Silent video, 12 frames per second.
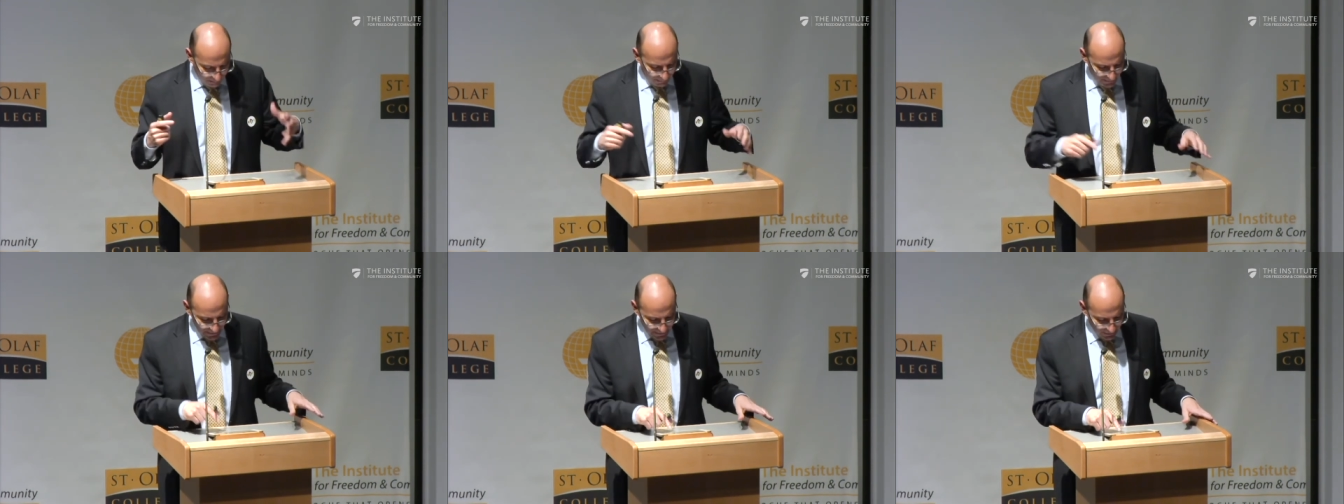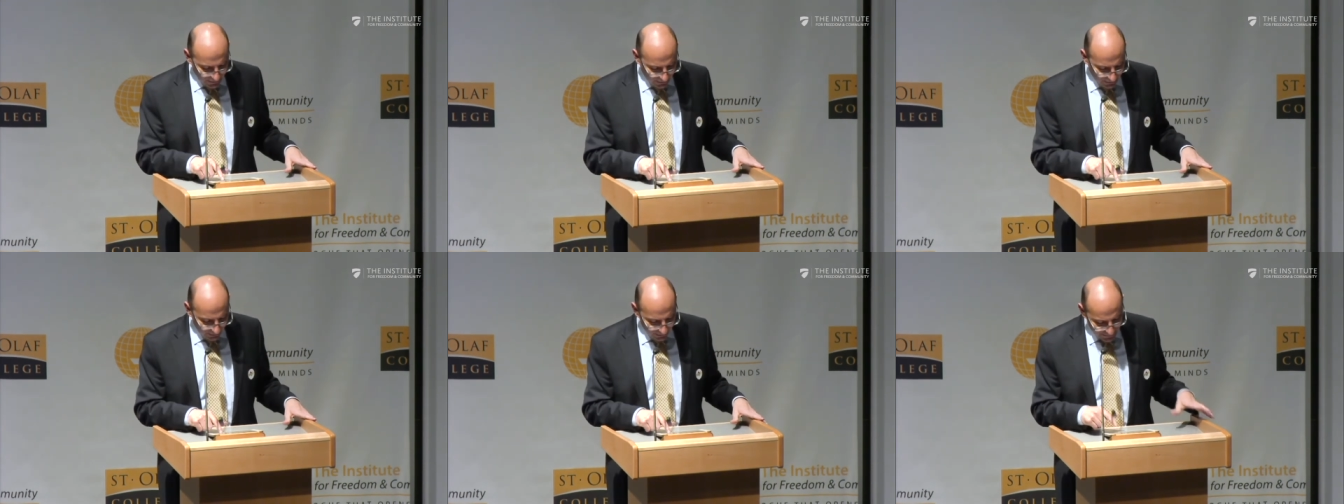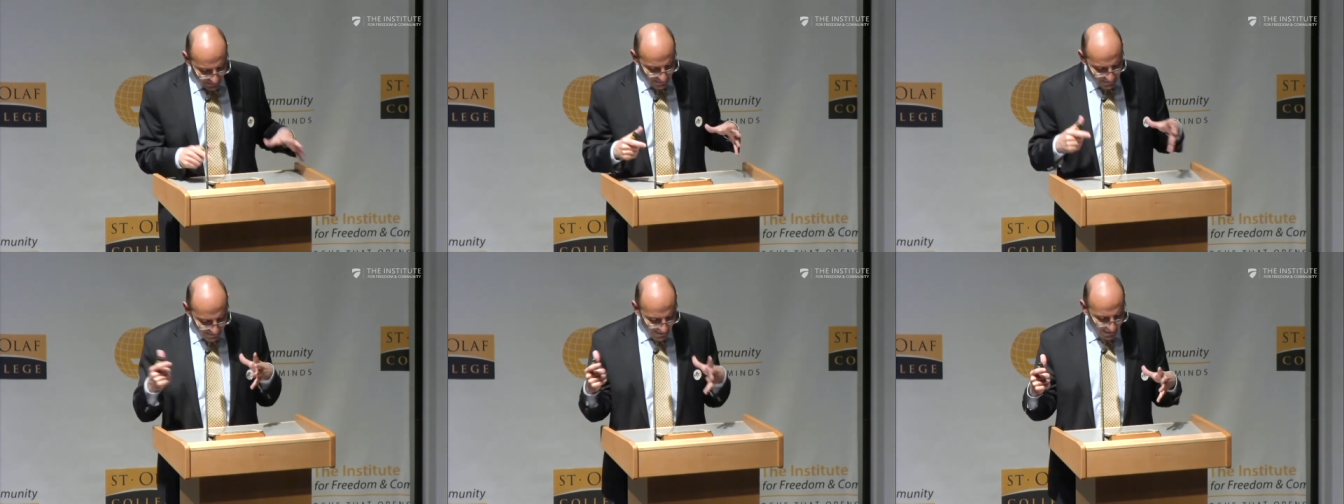basically, he's
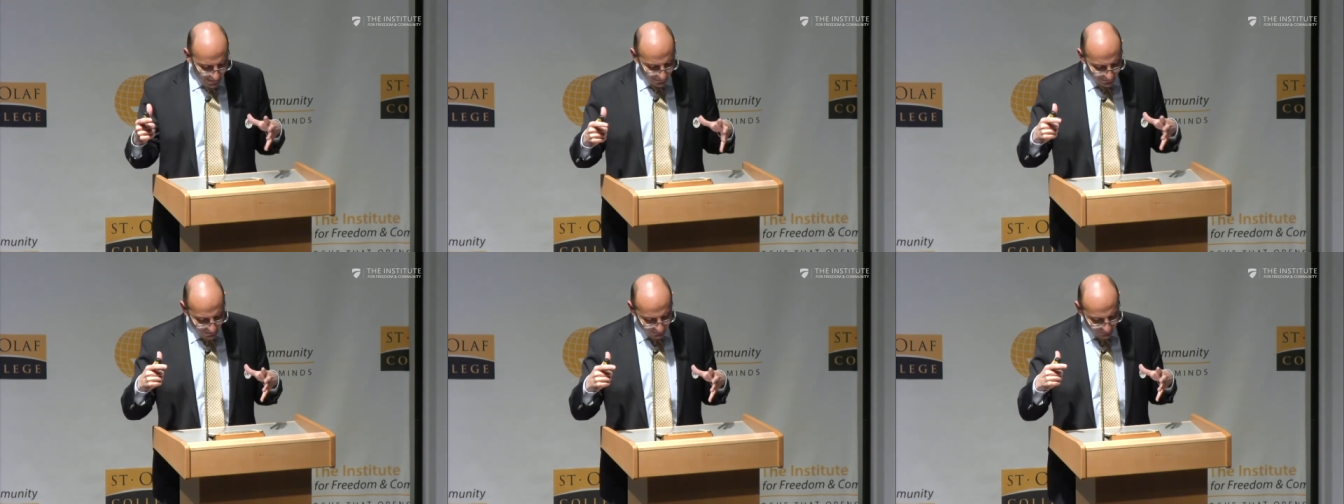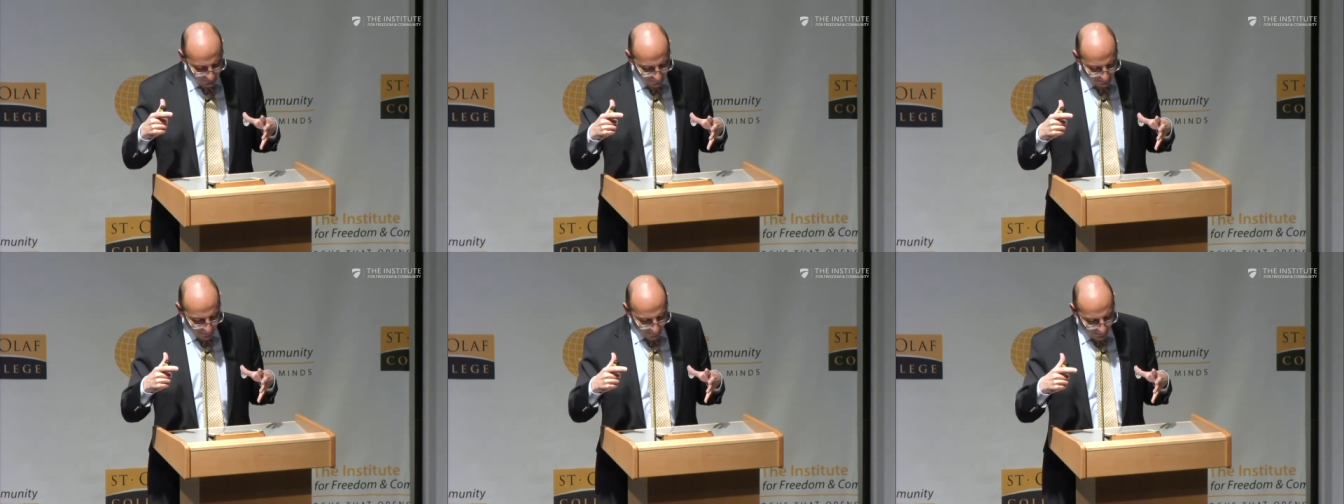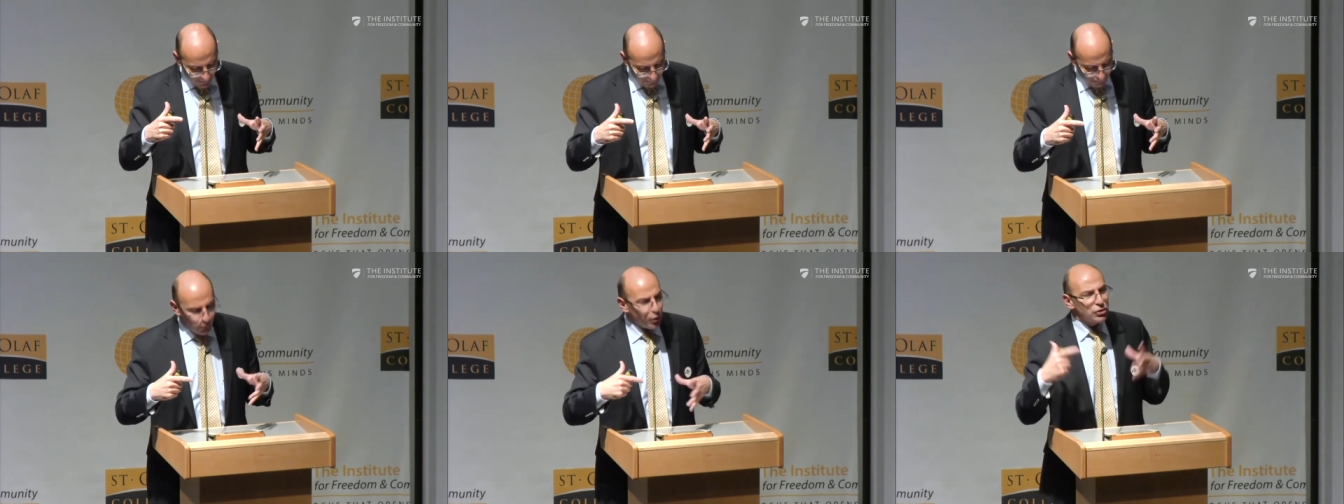saying that uh,
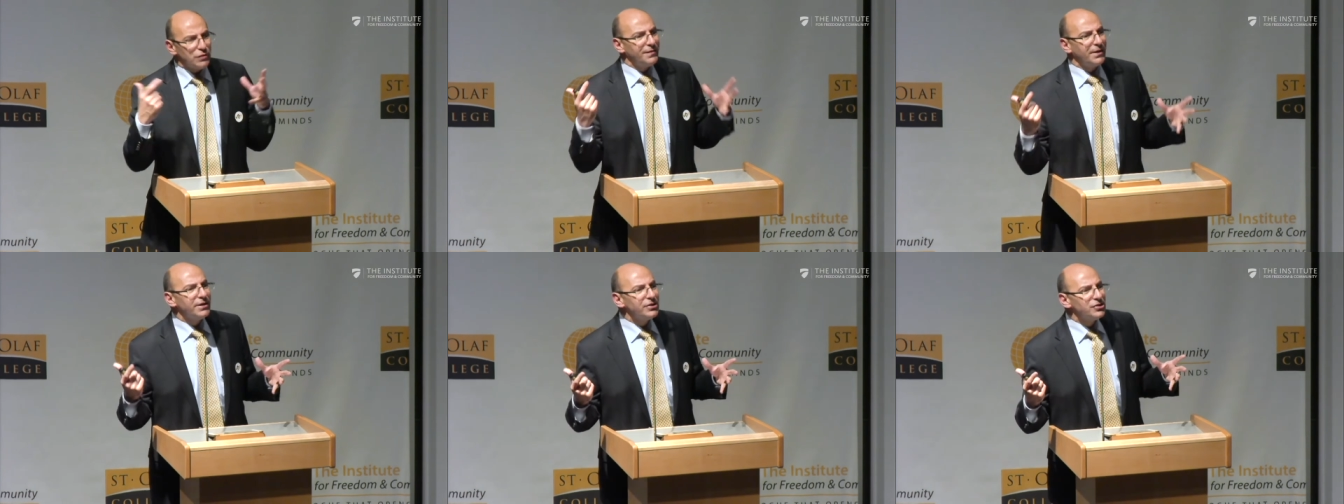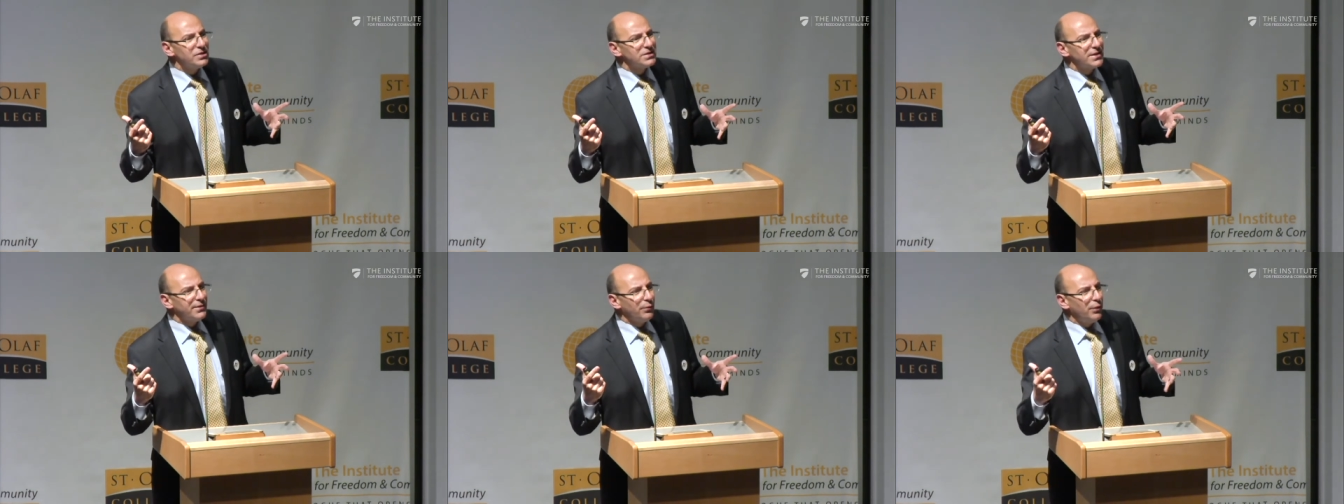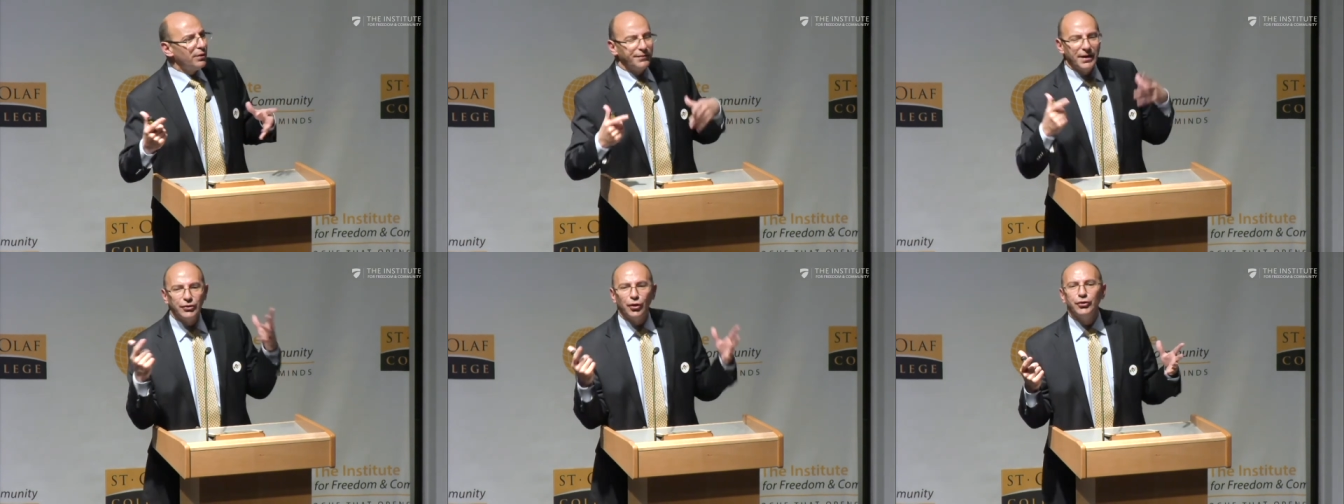most of the Christians in the world,
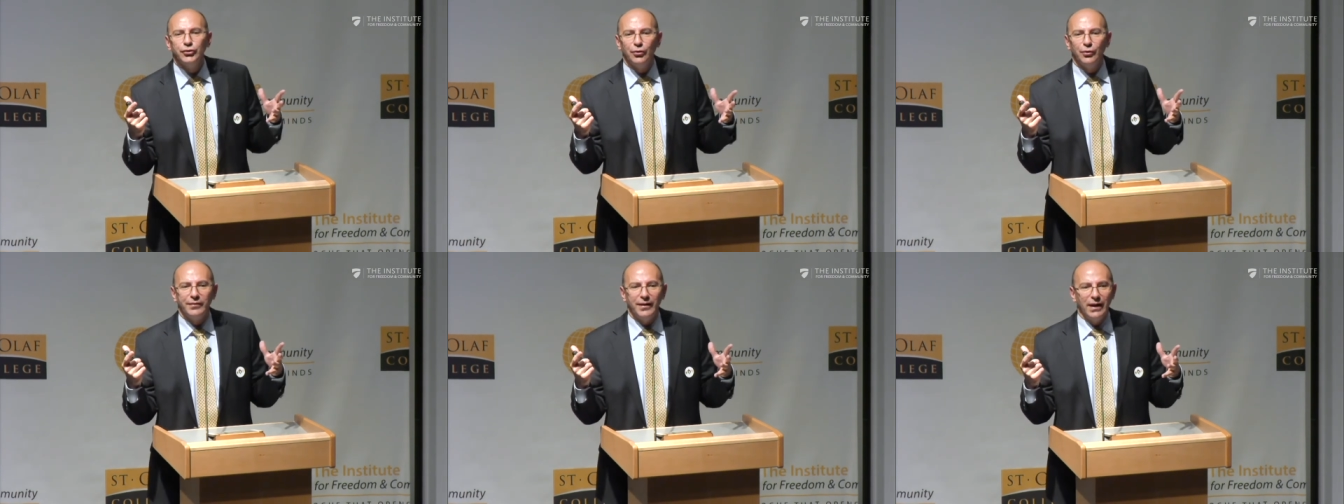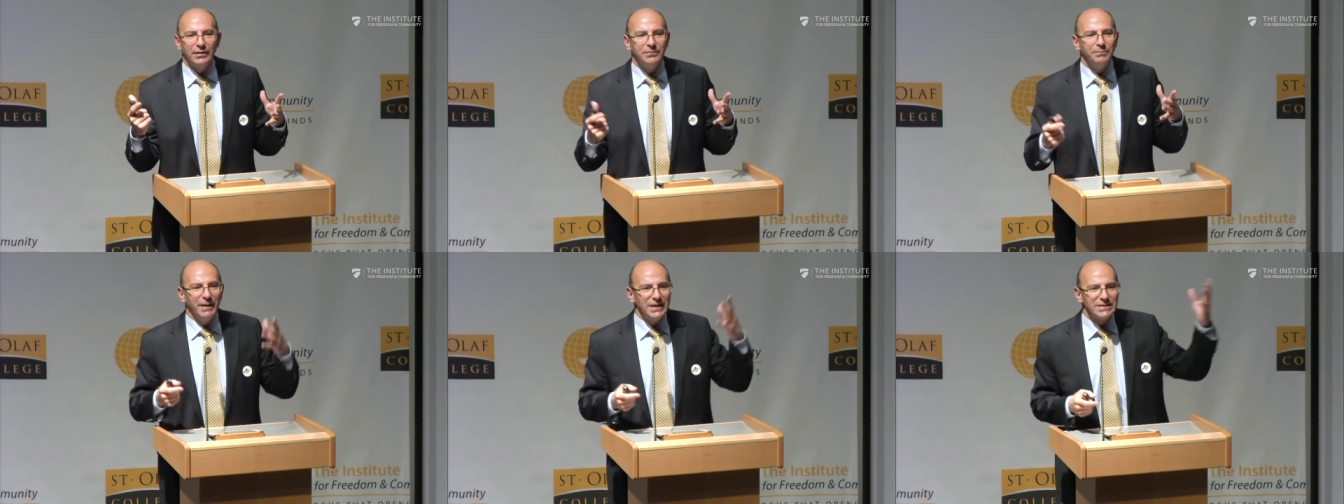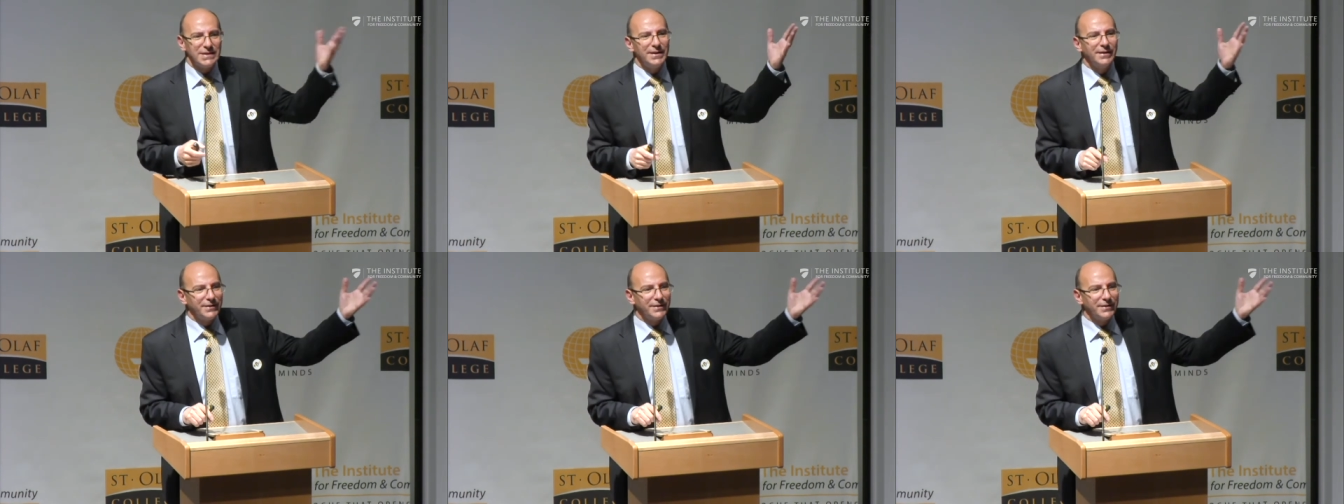they don't know that Palestinian